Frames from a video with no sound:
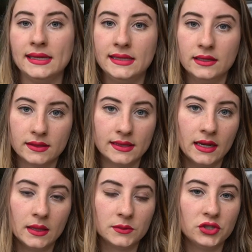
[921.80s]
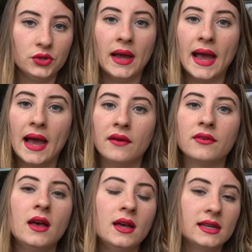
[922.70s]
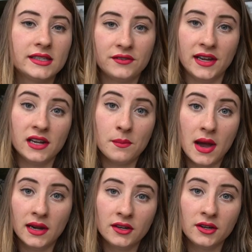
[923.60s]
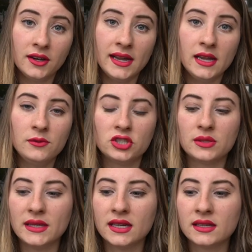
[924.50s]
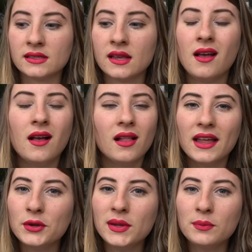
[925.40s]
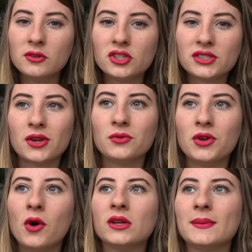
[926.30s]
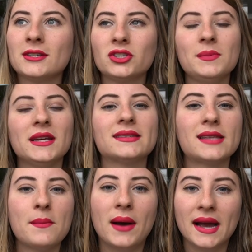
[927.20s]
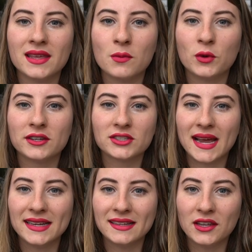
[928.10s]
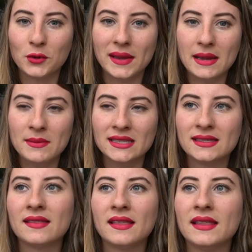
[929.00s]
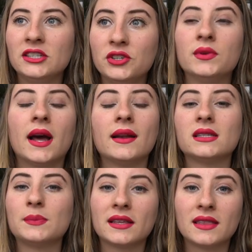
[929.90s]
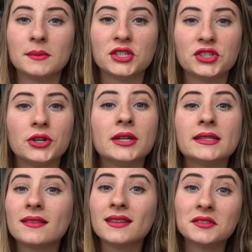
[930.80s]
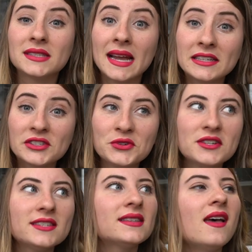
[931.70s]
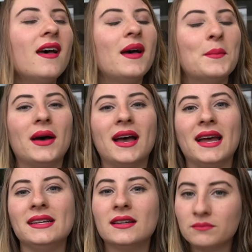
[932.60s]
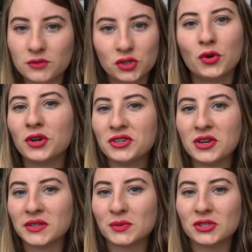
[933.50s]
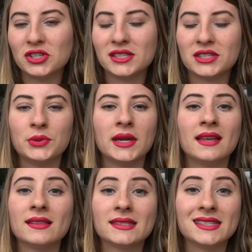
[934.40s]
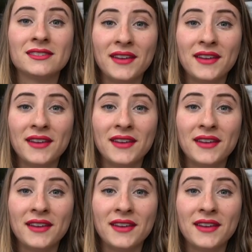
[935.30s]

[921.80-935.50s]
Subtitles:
ideal setups to have a savannah monitor in, just because a lot of people just don't know, especially because they buy them when they're tiny little babies and then they do not expect them to turn into little dinosaurs. But Jordan knows what she's doing, and this is